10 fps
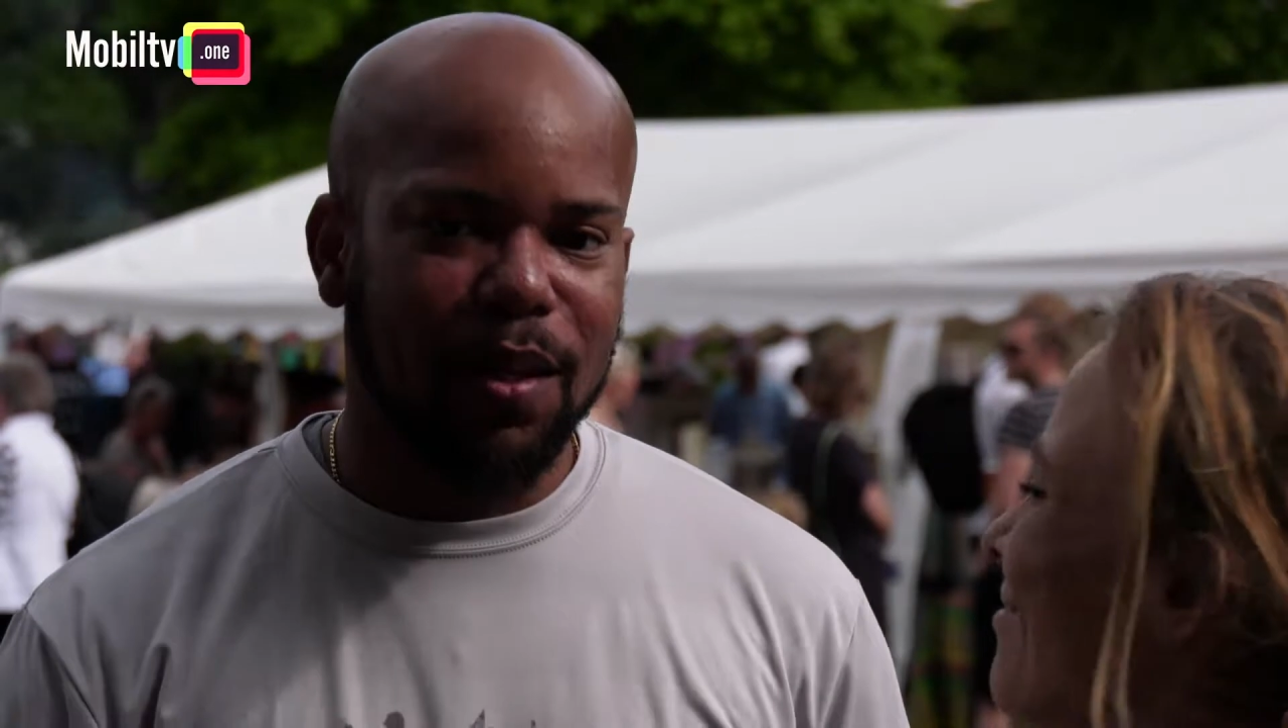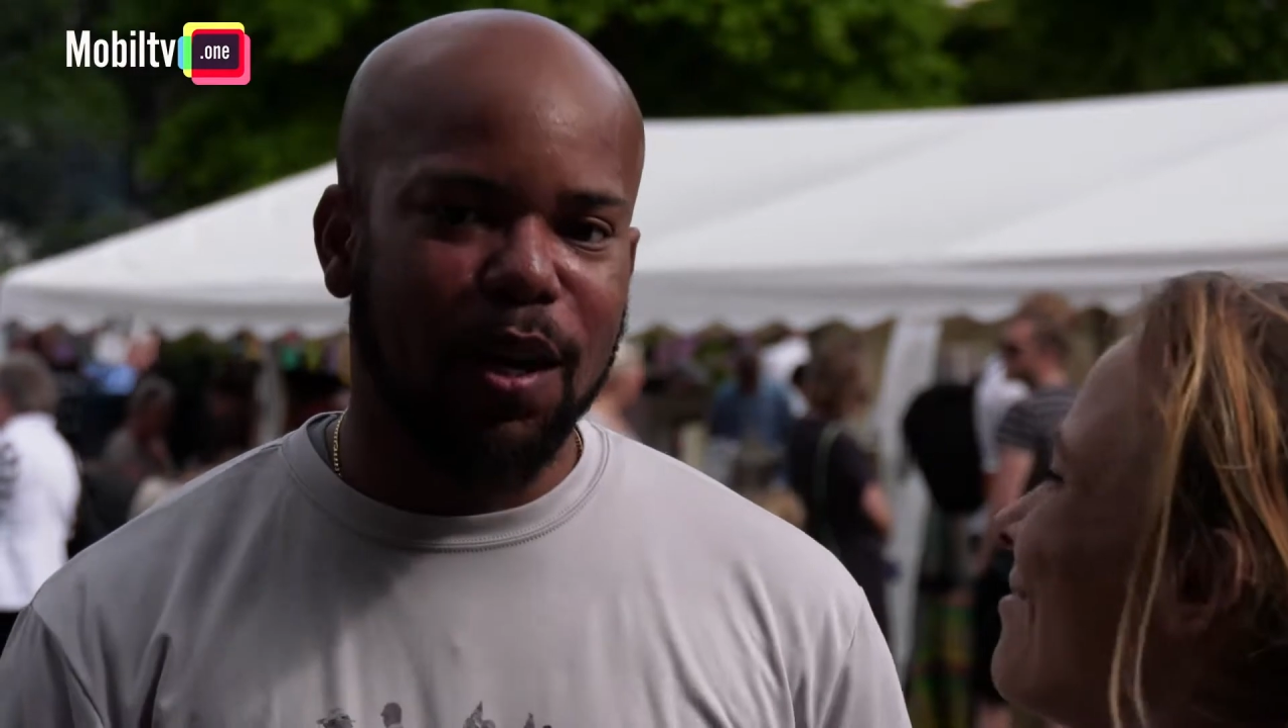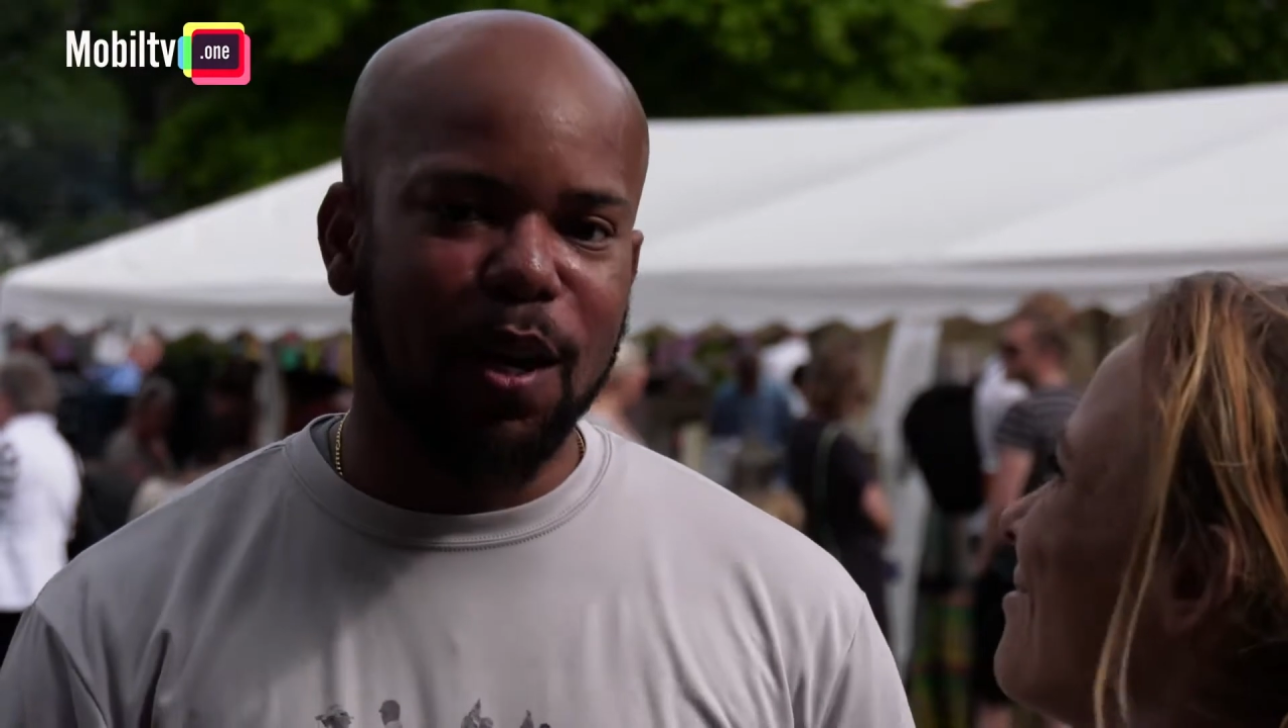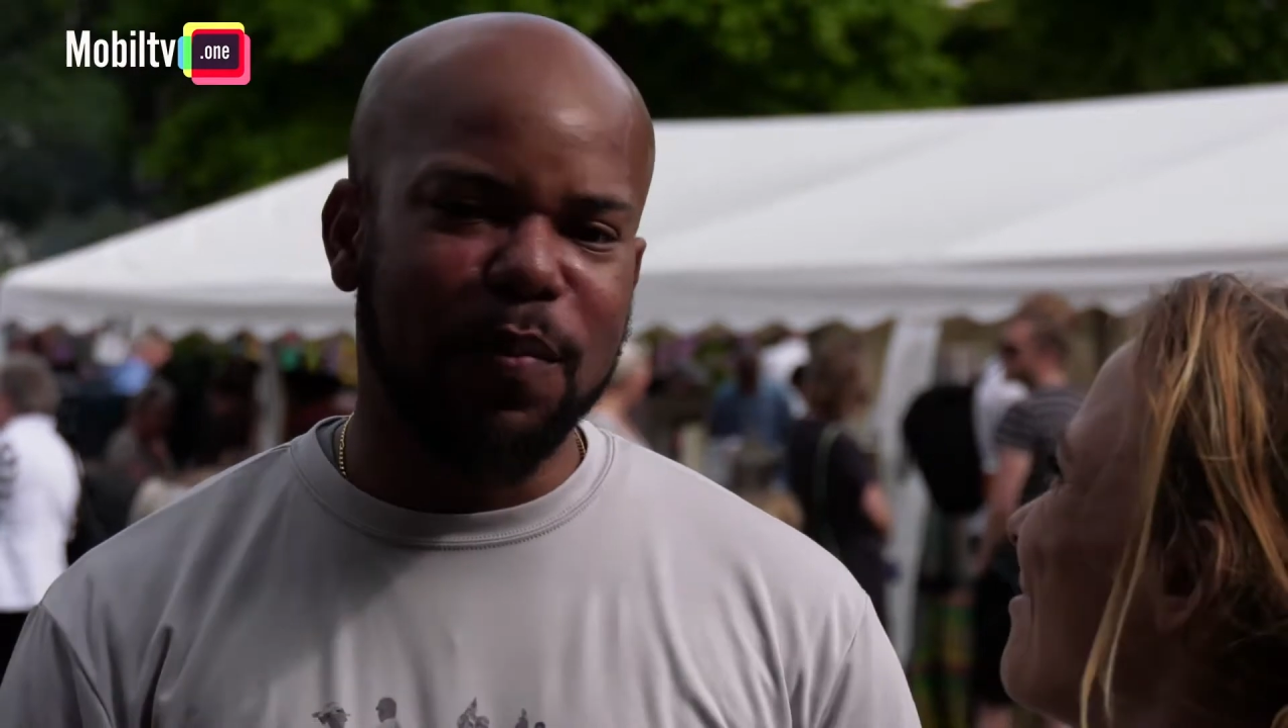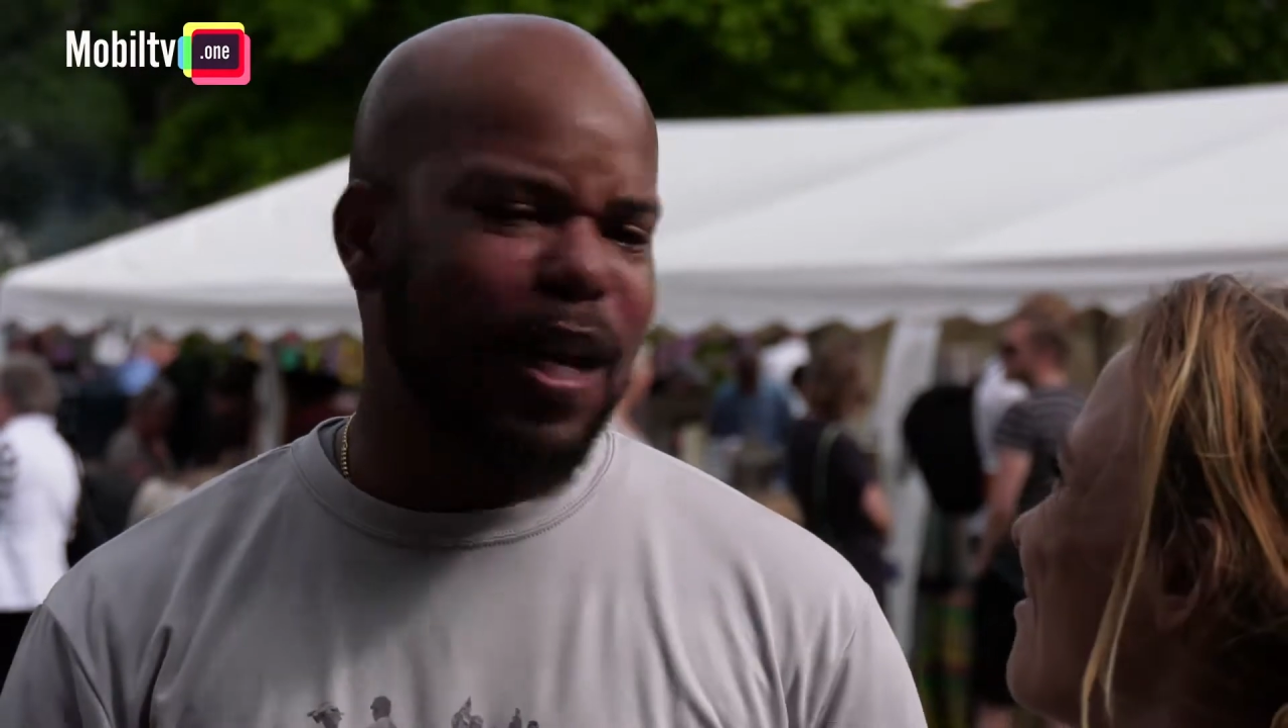
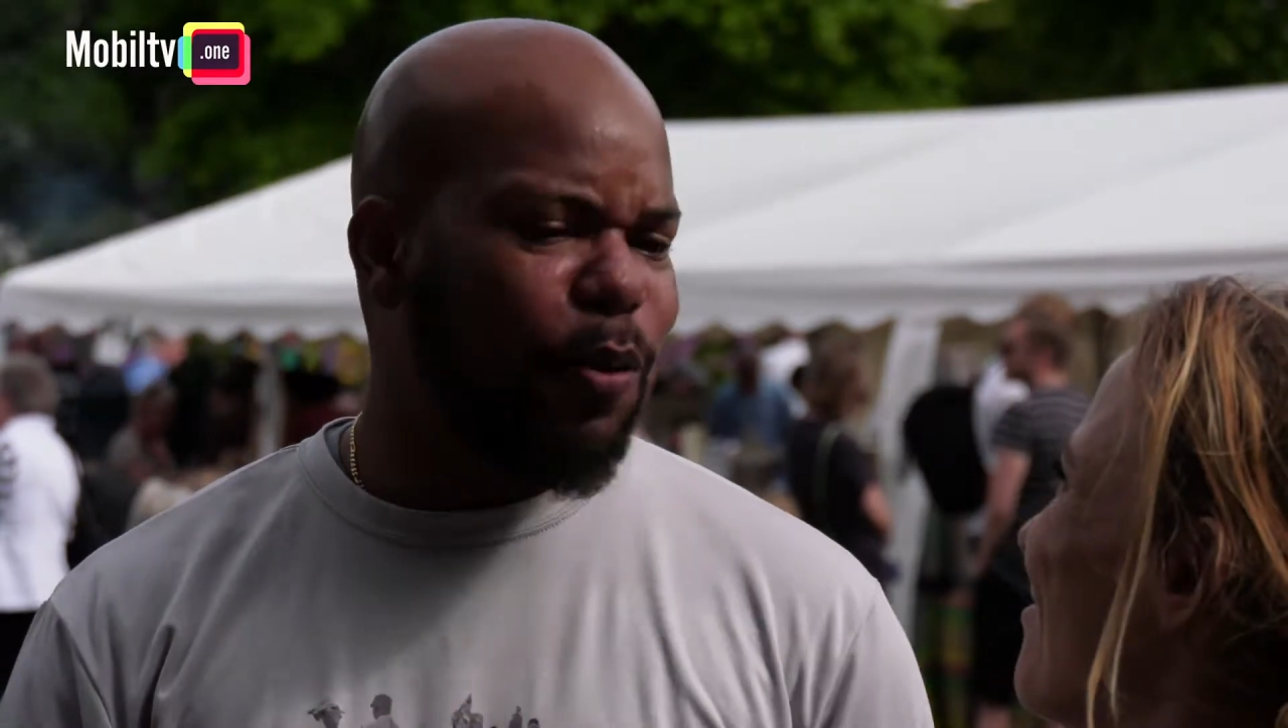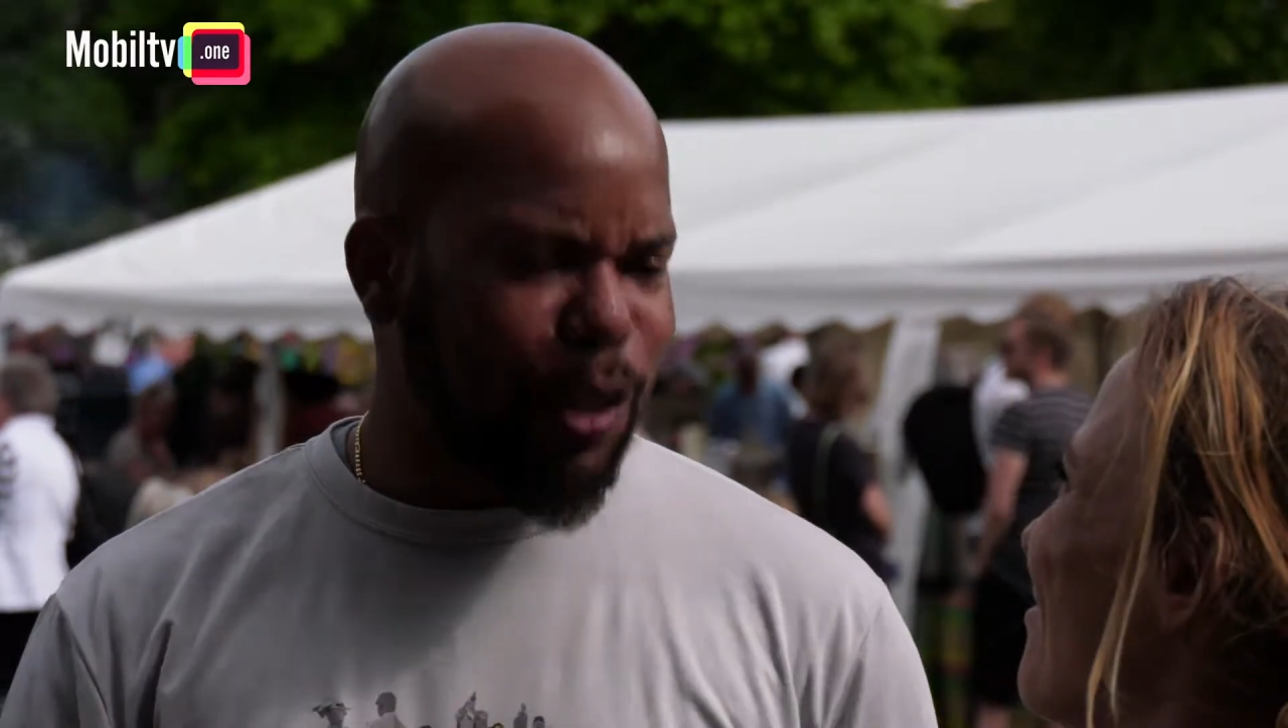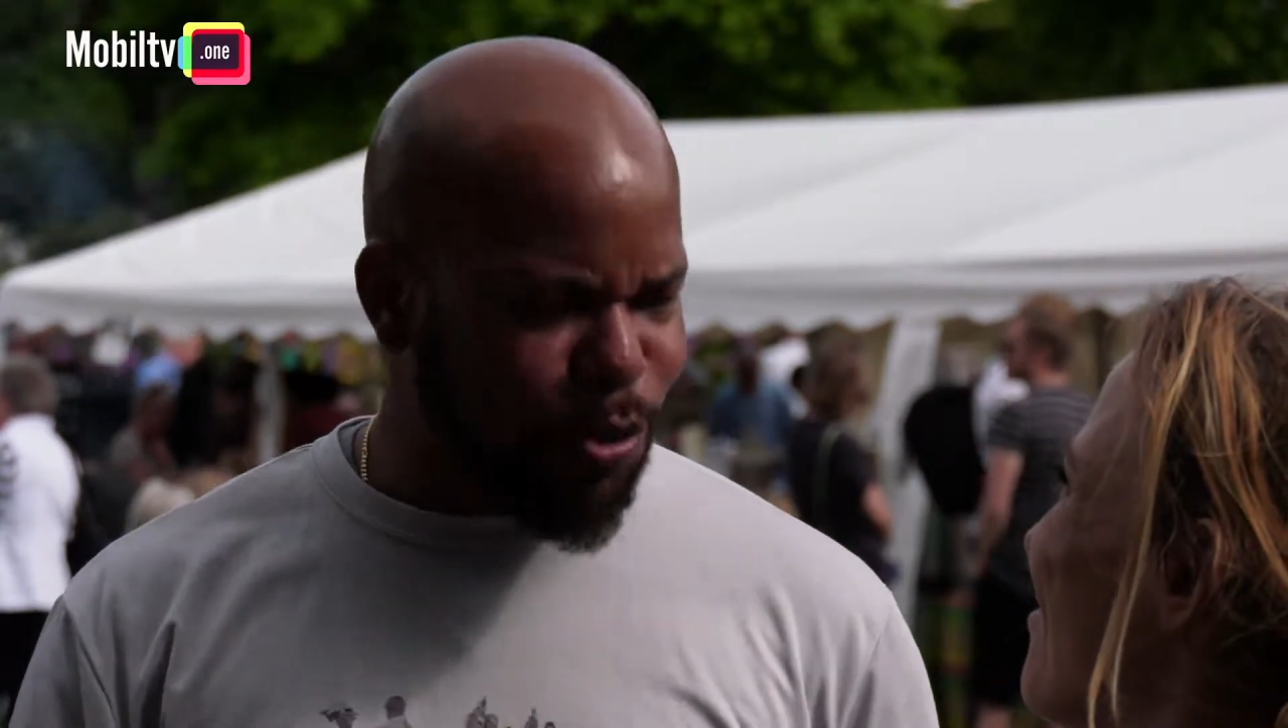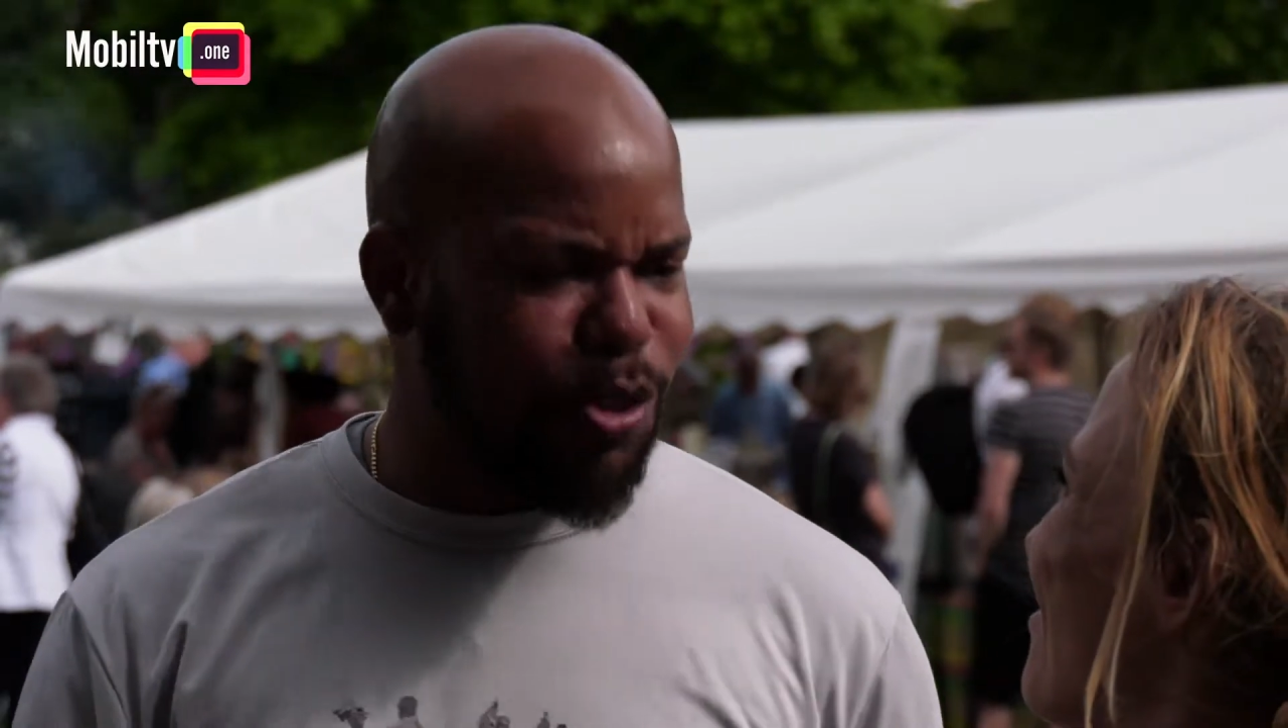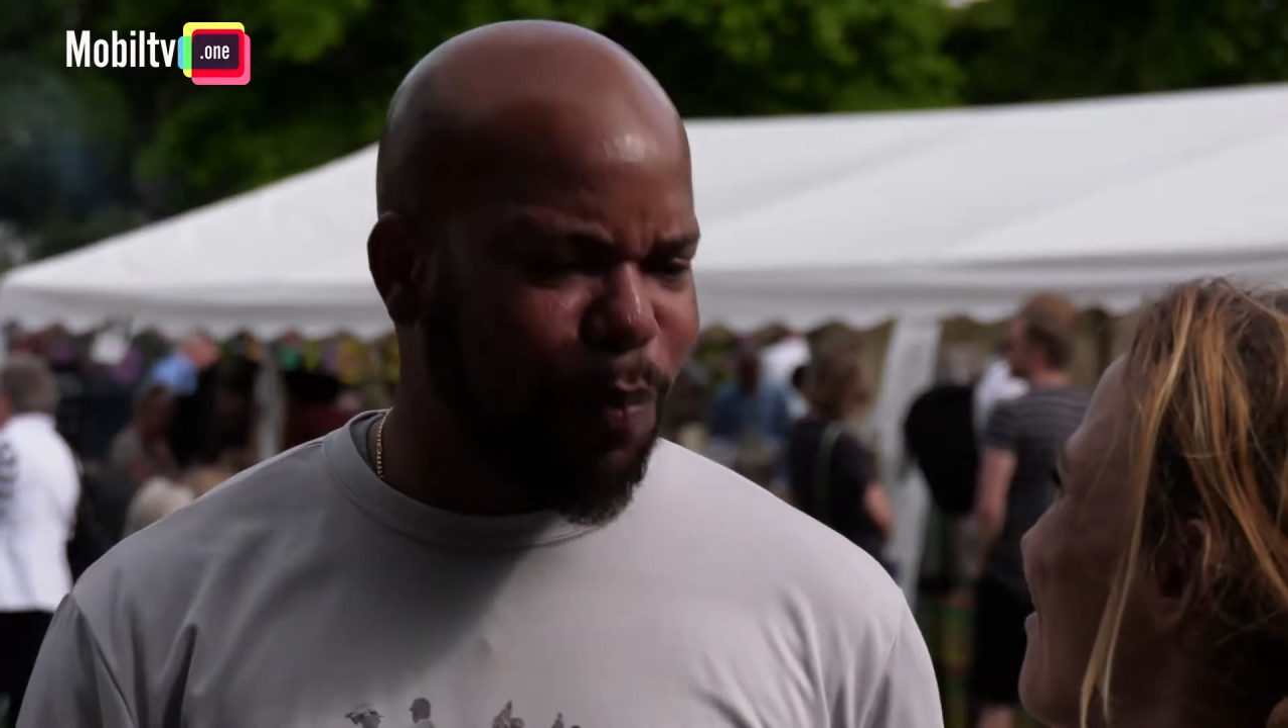Now they
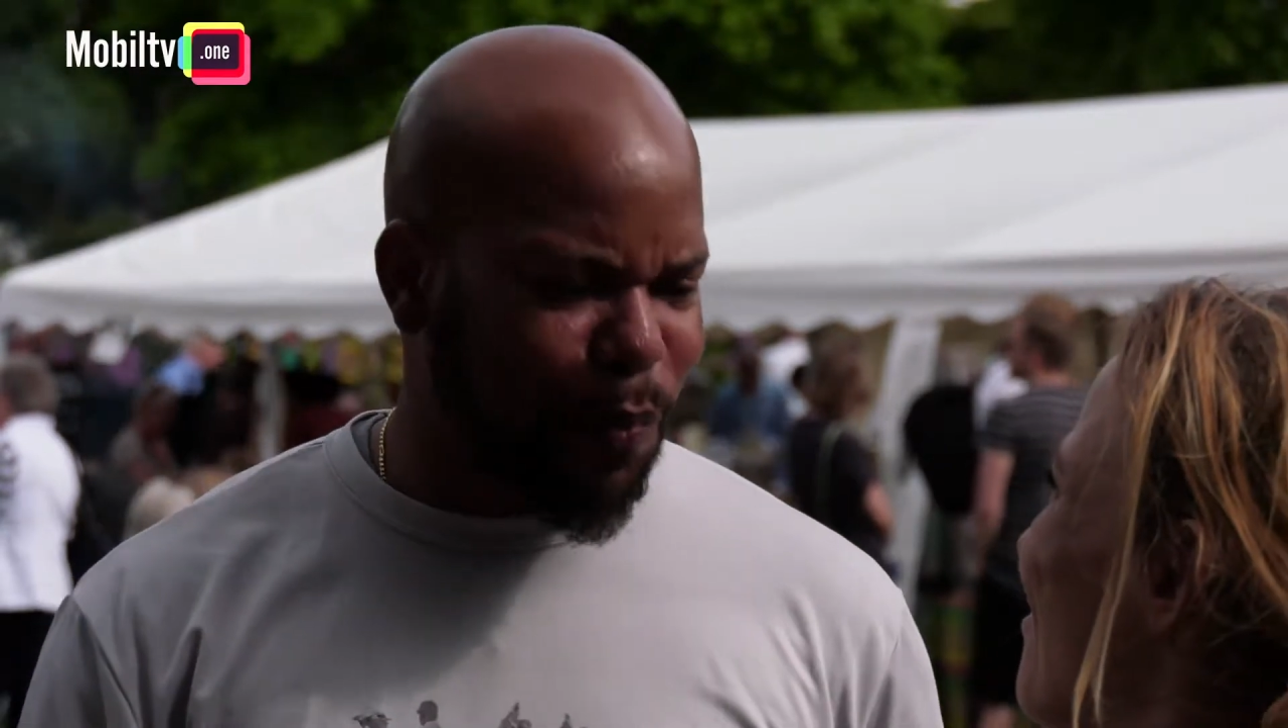use some